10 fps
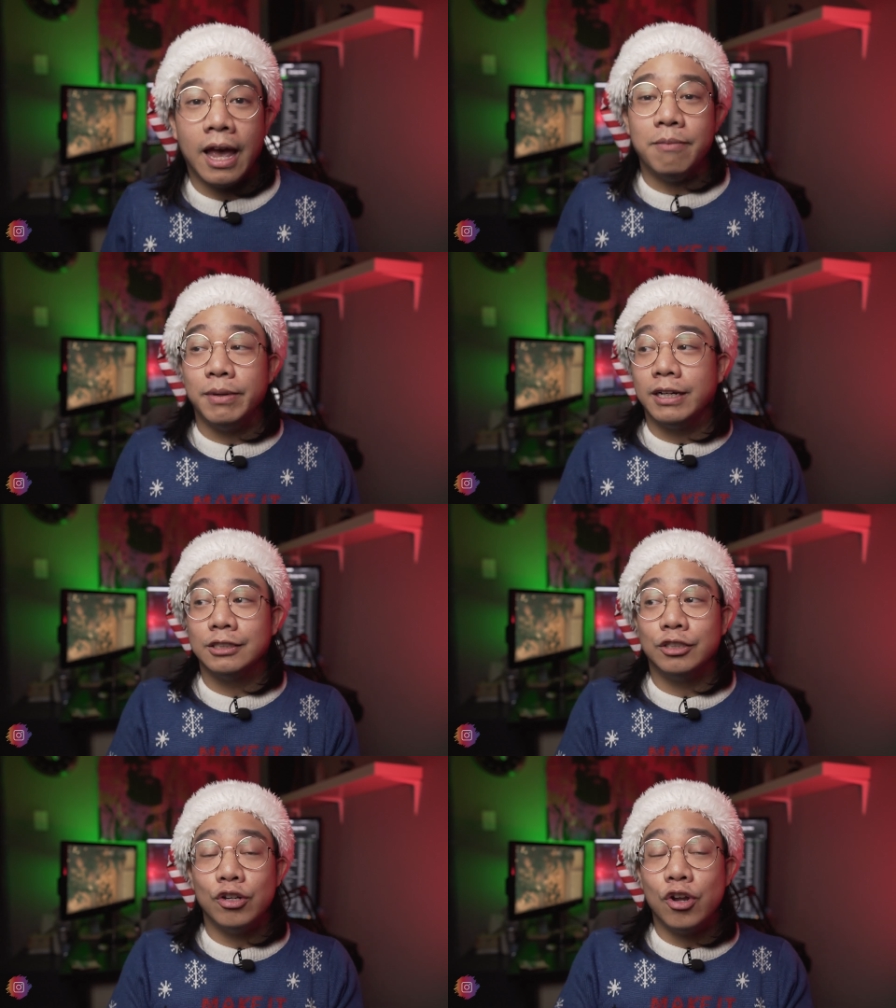And
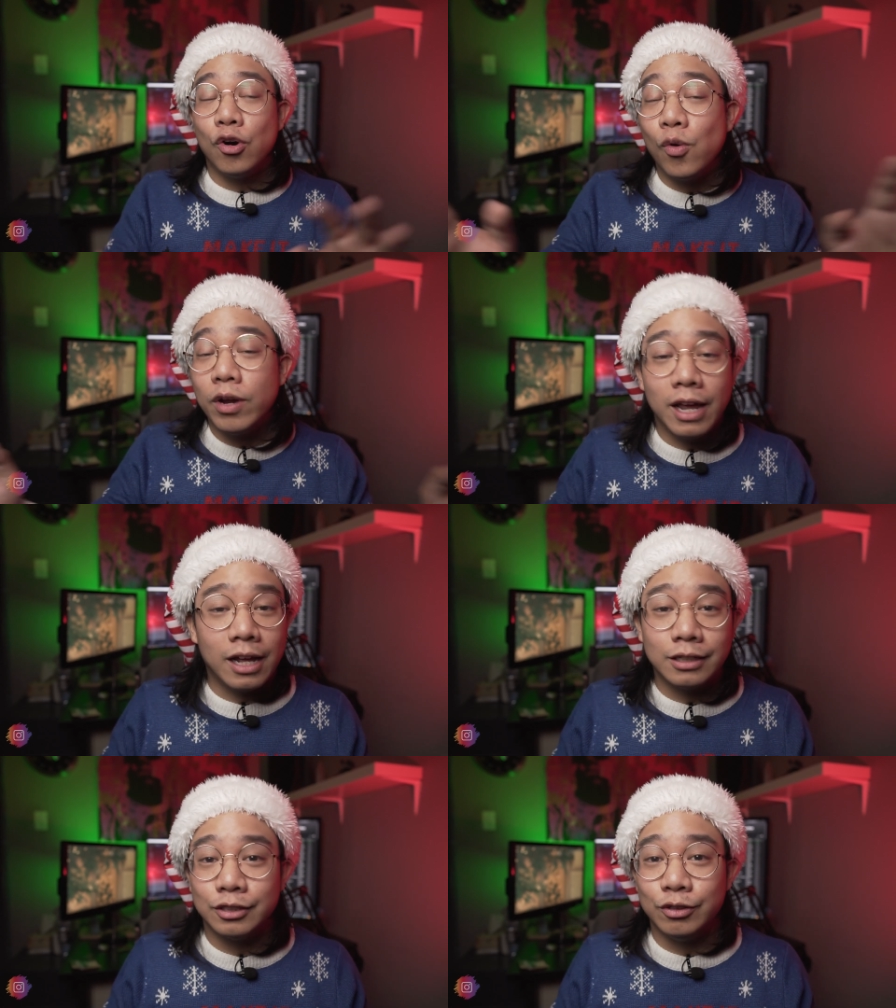because no one
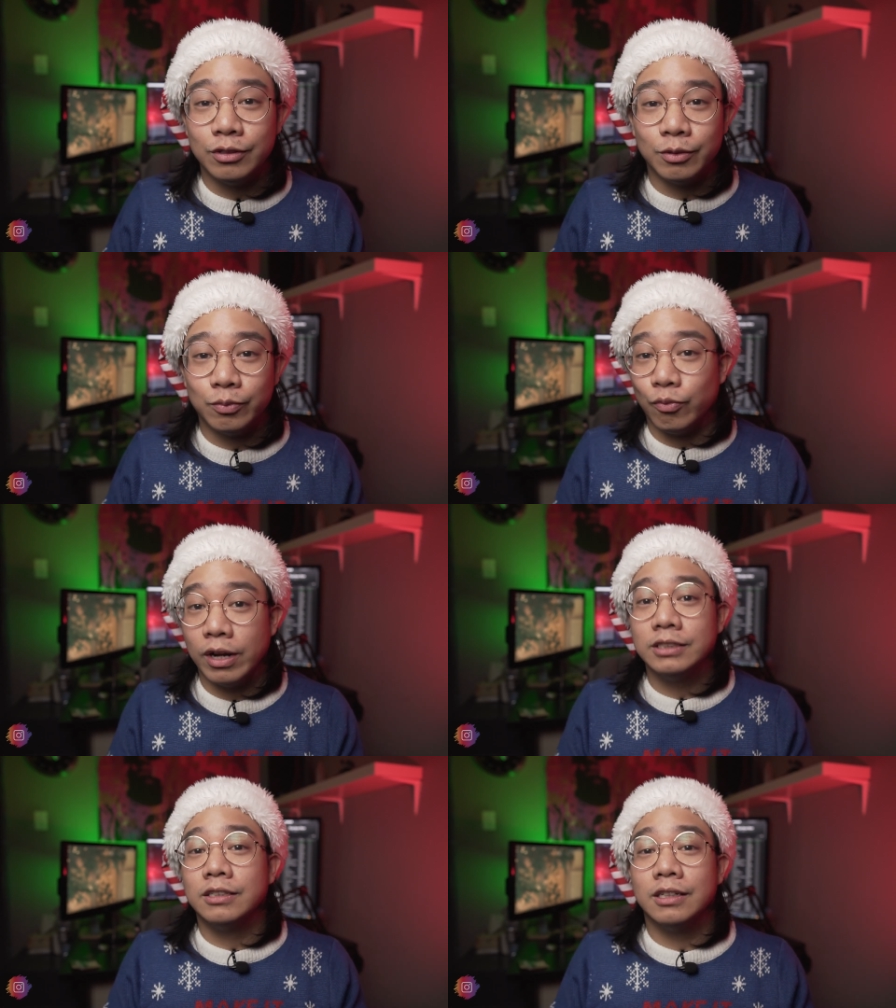else knew the
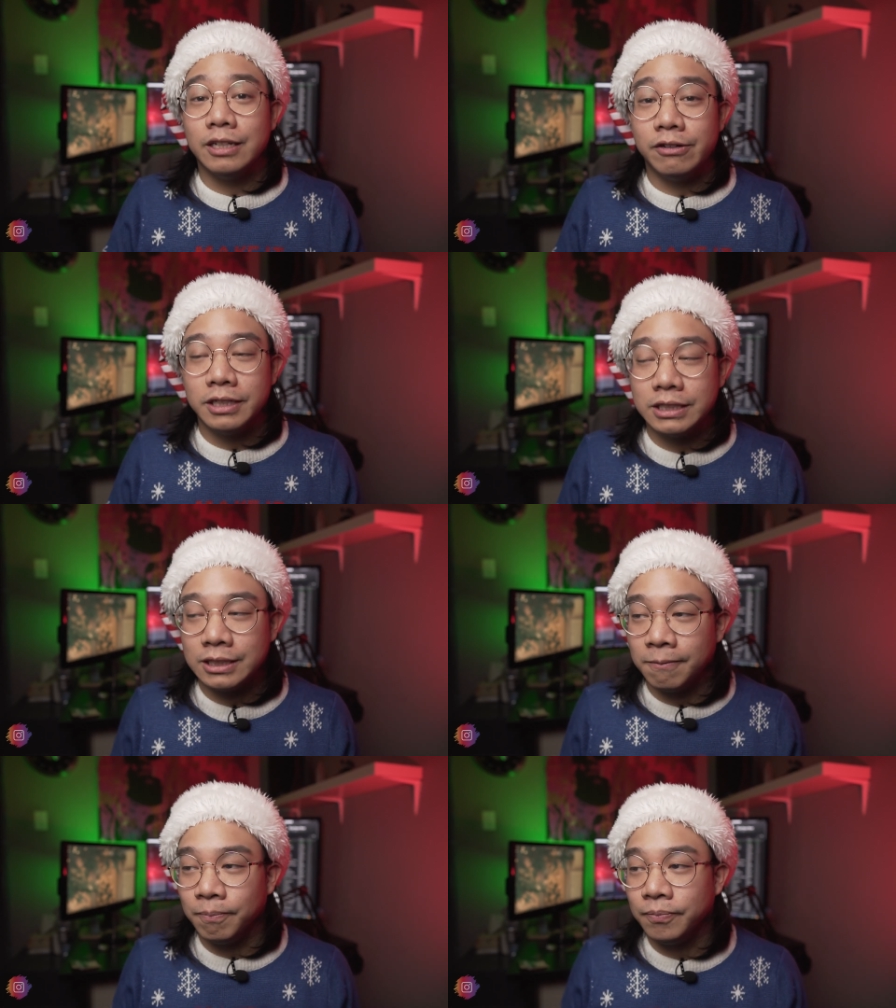rest of the
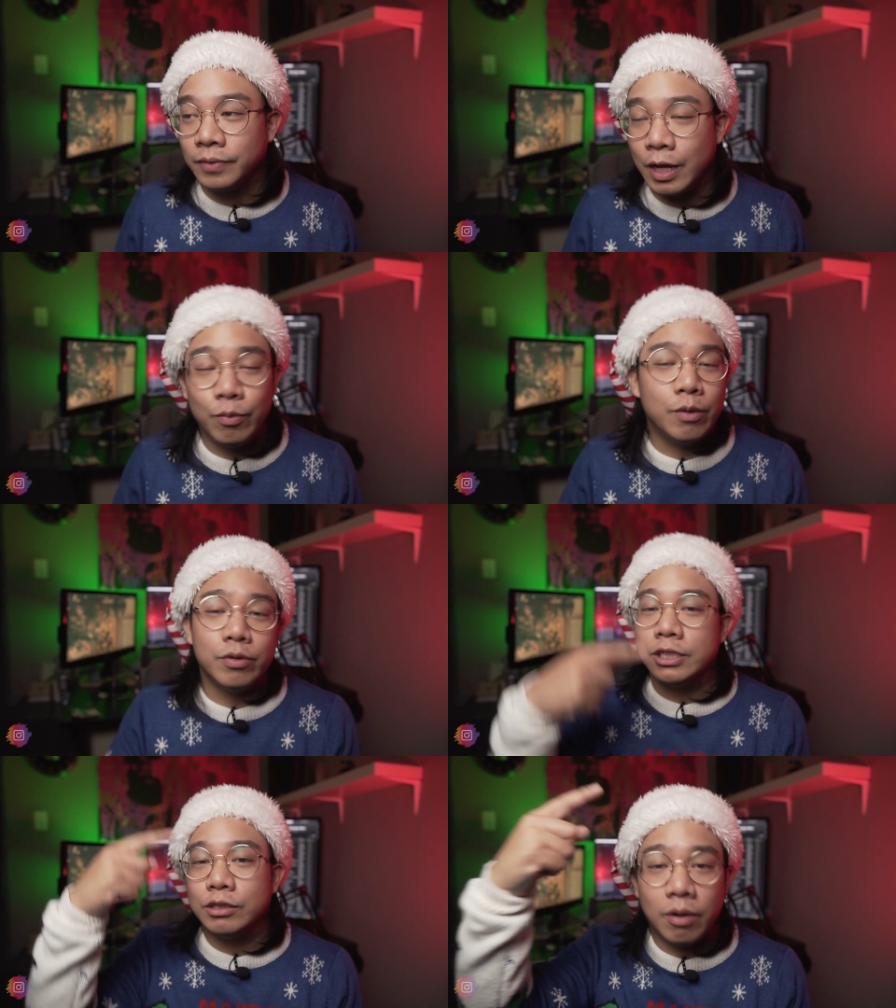lyrics, we
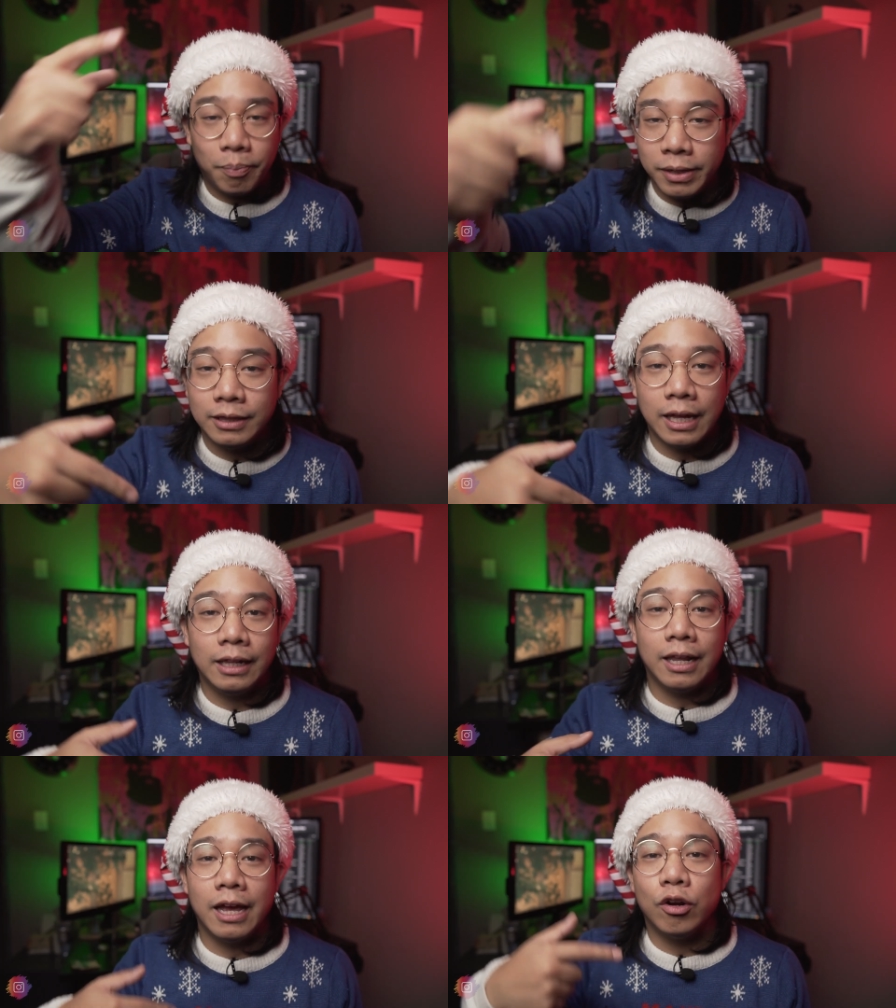would just repeat
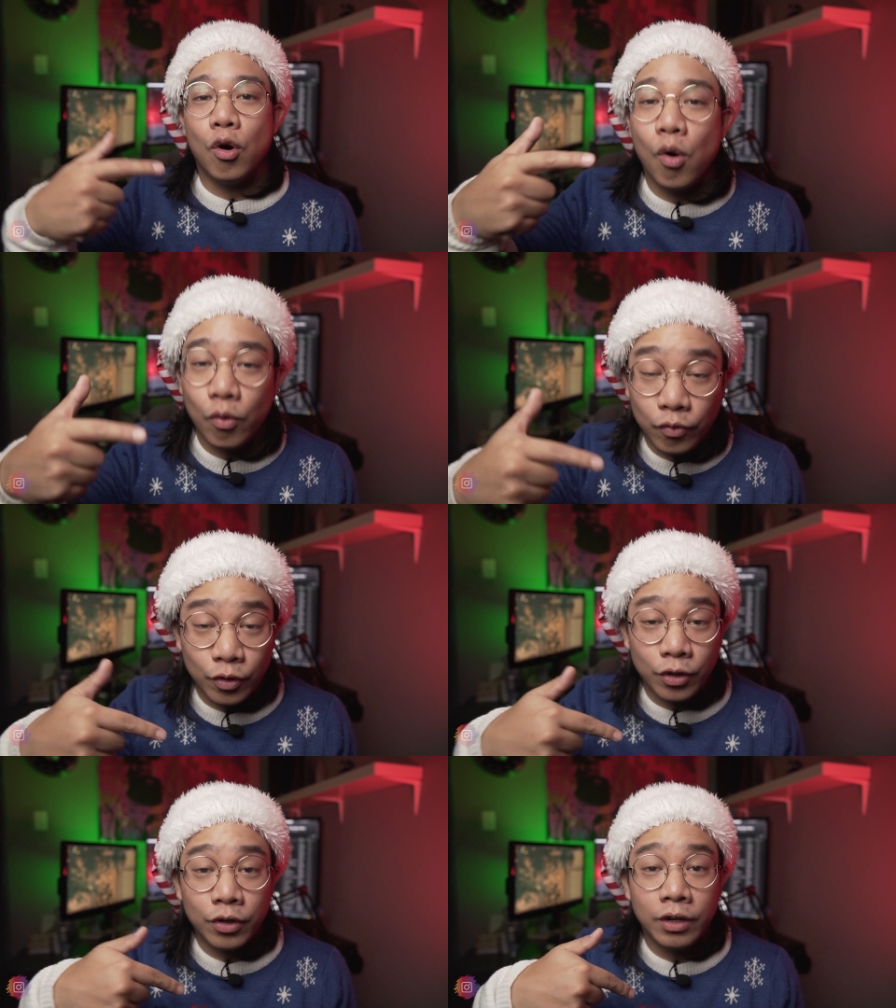that line
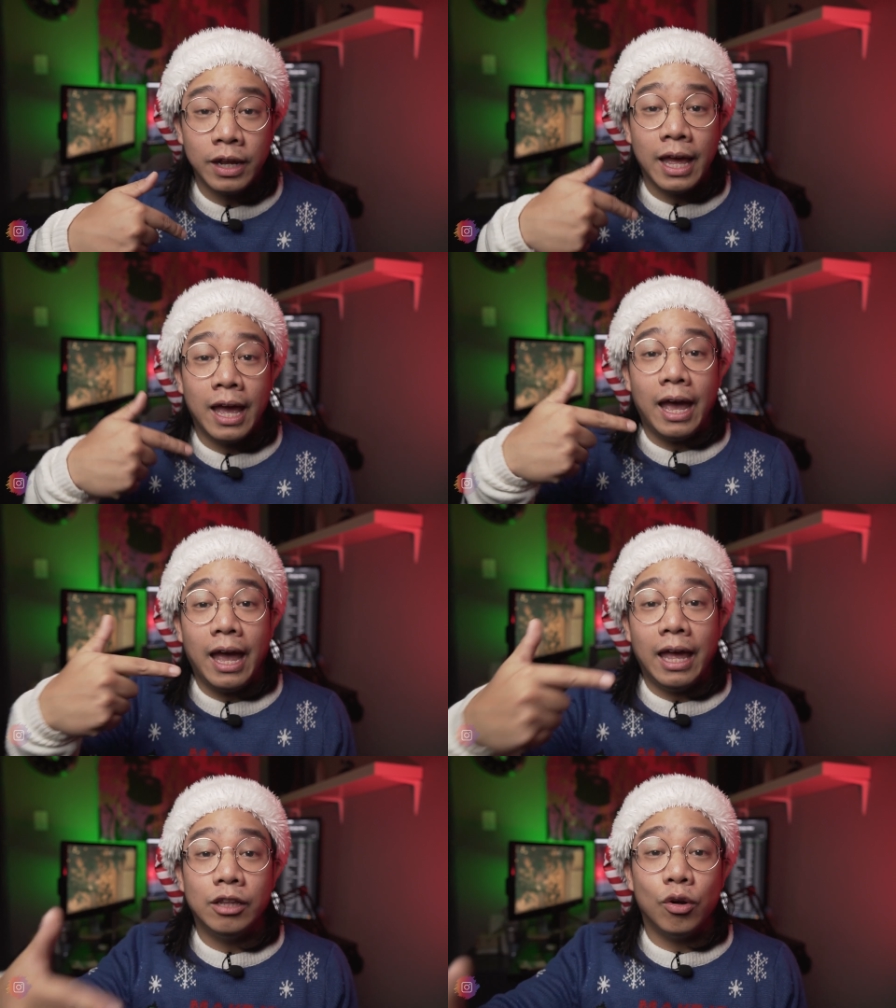over
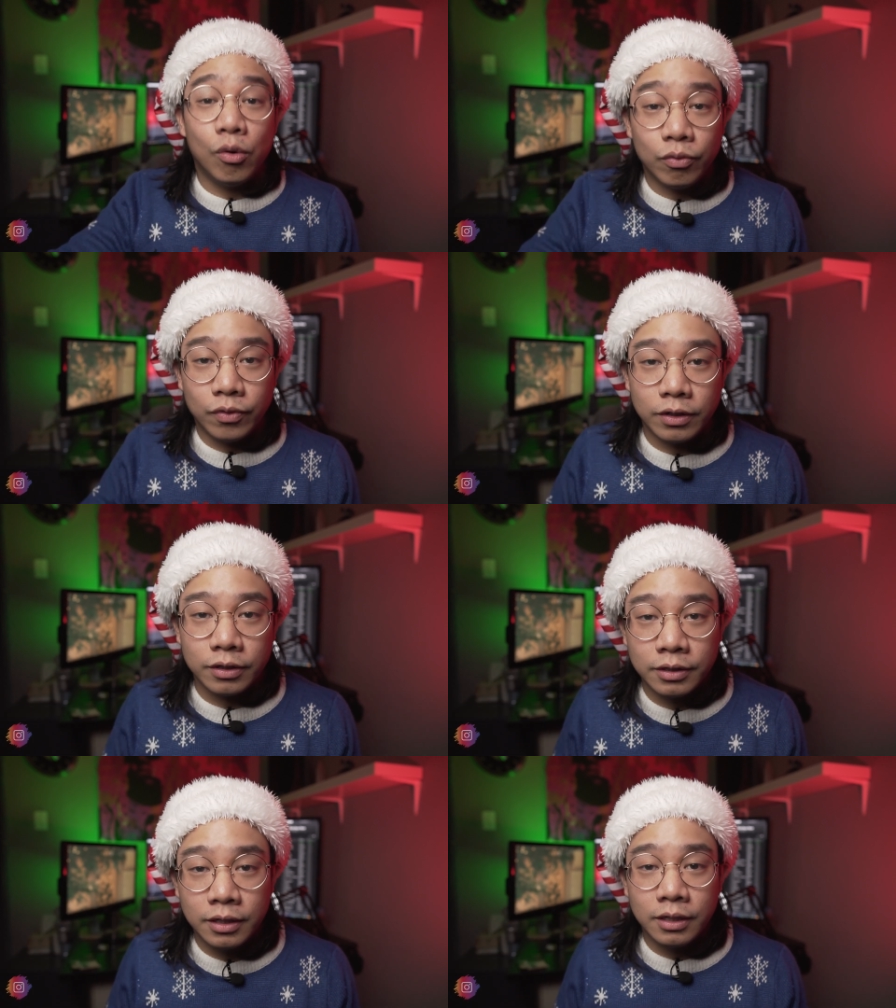and over.